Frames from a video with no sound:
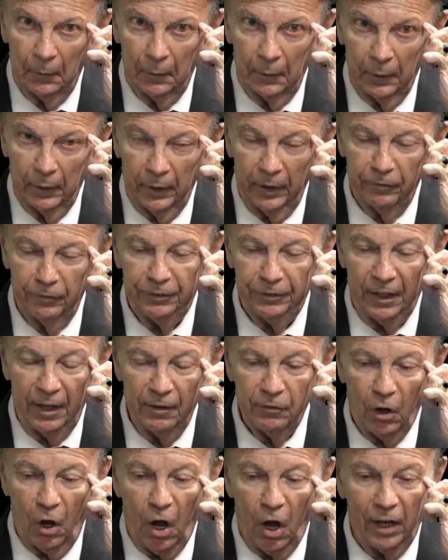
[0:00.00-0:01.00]
If you have
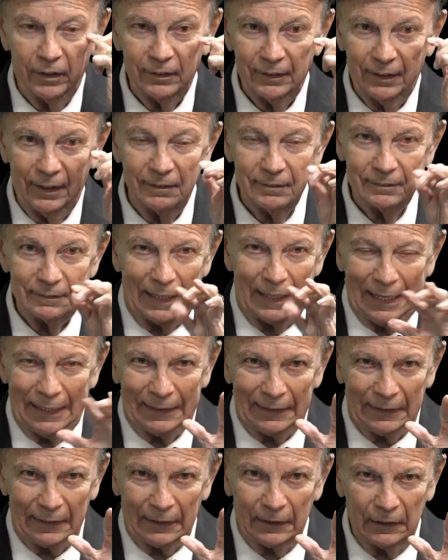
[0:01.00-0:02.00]
aught against
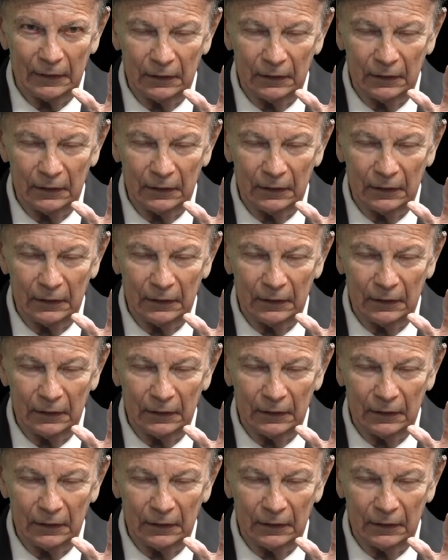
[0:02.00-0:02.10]
any,